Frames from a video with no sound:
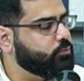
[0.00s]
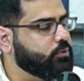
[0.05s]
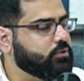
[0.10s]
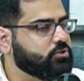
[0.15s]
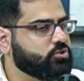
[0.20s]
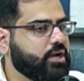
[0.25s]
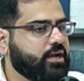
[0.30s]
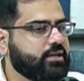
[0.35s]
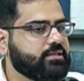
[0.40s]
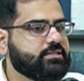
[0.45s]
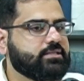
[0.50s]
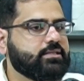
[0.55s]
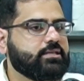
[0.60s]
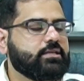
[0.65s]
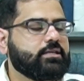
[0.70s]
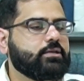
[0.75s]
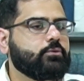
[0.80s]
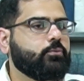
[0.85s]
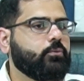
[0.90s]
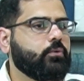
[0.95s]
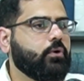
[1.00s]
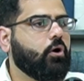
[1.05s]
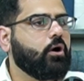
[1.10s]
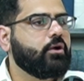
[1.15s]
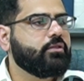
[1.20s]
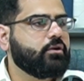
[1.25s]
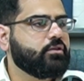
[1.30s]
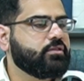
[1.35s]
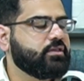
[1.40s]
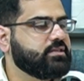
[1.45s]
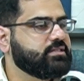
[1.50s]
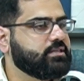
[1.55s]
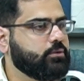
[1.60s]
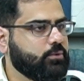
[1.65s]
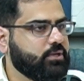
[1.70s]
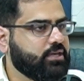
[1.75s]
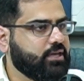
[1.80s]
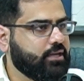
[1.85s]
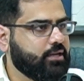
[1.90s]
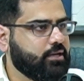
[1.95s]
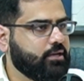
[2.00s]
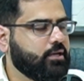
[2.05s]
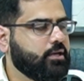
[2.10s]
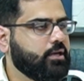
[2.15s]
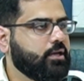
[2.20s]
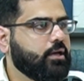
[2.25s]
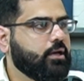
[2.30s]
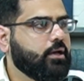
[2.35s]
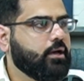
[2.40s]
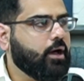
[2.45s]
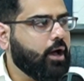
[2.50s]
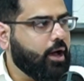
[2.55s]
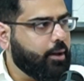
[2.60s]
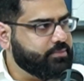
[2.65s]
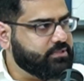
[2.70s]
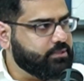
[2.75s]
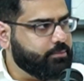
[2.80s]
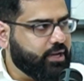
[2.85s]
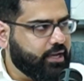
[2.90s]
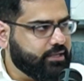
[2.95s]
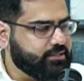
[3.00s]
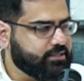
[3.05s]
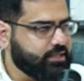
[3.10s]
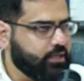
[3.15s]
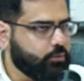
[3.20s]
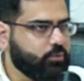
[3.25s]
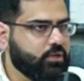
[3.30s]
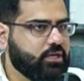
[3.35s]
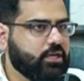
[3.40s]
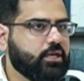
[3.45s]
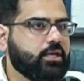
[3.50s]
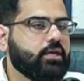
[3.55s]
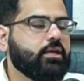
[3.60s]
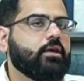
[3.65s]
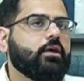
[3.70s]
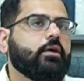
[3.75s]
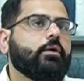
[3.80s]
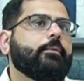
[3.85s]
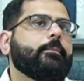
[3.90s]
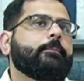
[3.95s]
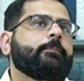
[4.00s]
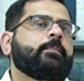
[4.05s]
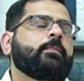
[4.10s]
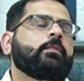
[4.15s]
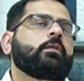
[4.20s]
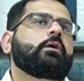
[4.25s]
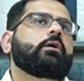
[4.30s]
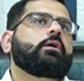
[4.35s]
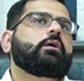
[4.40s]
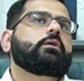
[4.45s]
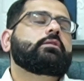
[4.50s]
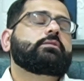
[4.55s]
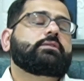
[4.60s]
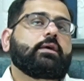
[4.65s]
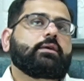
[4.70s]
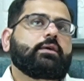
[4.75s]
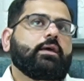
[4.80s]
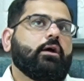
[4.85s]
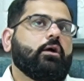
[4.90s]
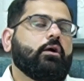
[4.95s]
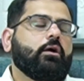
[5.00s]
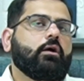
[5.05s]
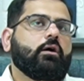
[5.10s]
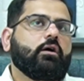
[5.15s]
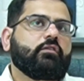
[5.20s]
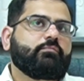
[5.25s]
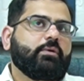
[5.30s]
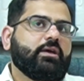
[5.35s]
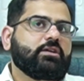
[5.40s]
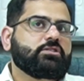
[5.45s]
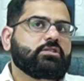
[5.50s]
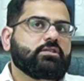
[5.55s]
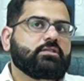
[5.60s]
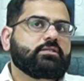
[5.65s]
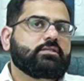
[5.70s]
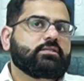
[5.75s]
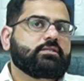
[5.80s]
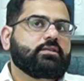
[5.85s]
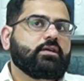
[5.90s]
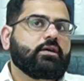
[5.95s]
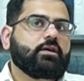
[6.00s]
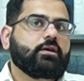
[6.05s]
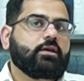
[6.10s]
We'll try to see, are there things that we can optimize? Can we take care of patients